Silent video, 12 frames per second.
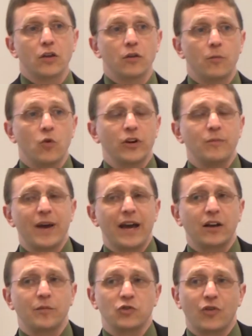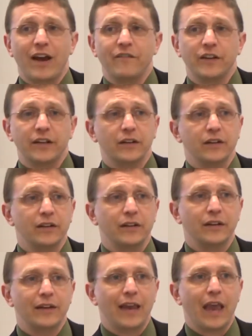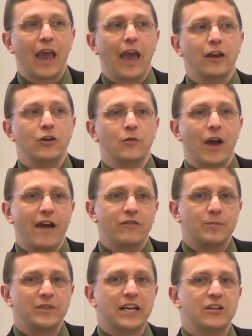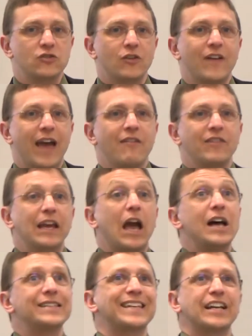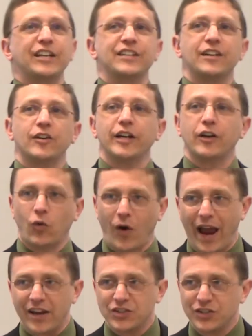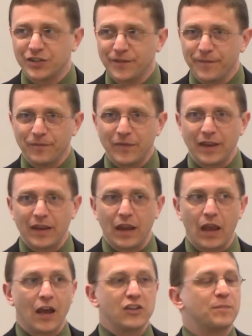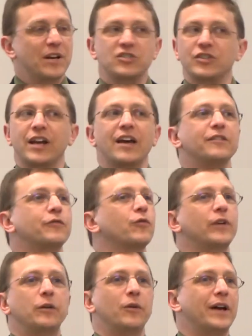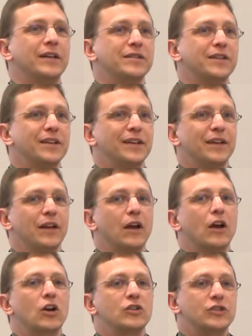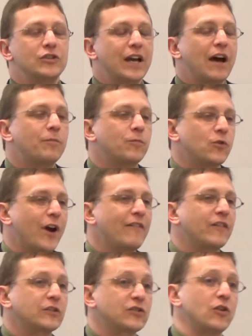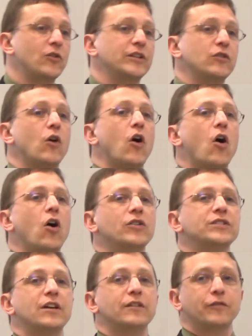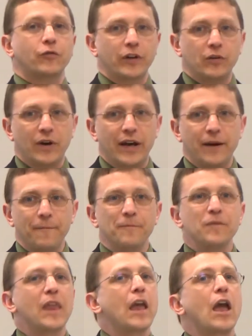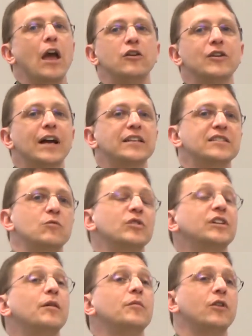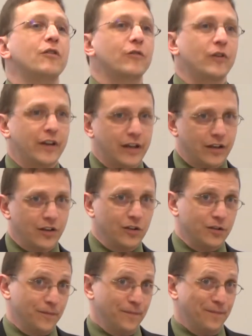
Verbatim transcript: the more you back up traffic, you have the potential of having a secondary crash, especially on the freeways. Because you got traffic slowing to a halt on the freeway, and you got someone coming over a hill